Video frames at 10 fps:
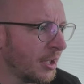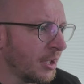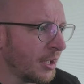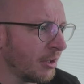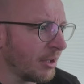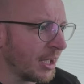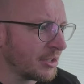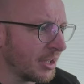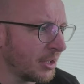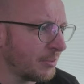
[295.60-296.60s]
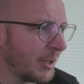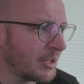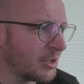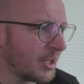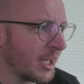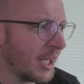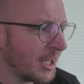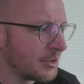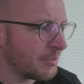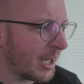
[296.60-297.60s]
Now, the last thing to mention then
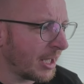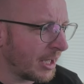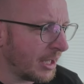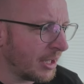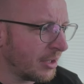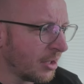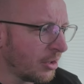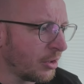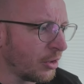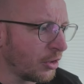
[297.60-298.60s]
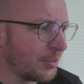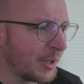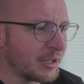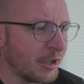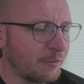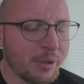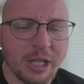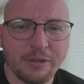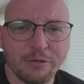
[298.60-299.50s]
is my league, the Northman's FPL,